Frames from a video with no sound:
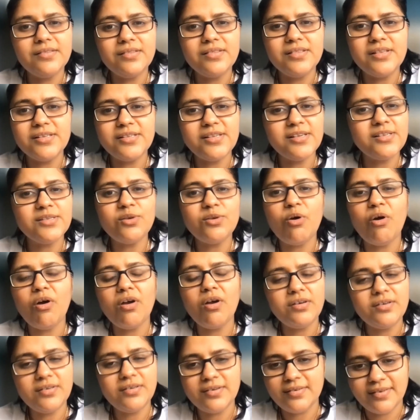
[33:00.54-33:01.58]
this is
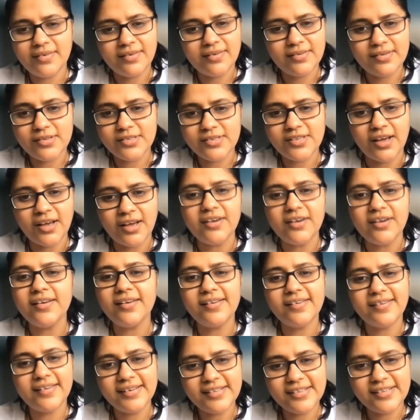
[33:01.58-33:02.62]
not
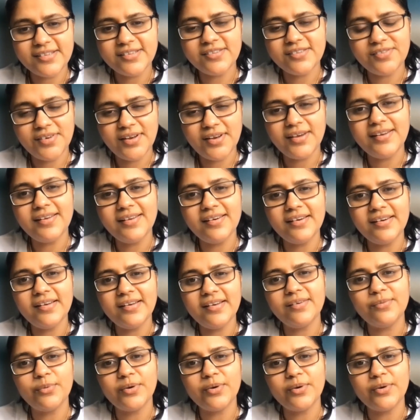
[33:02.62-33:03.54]
surreal, right? This is really real,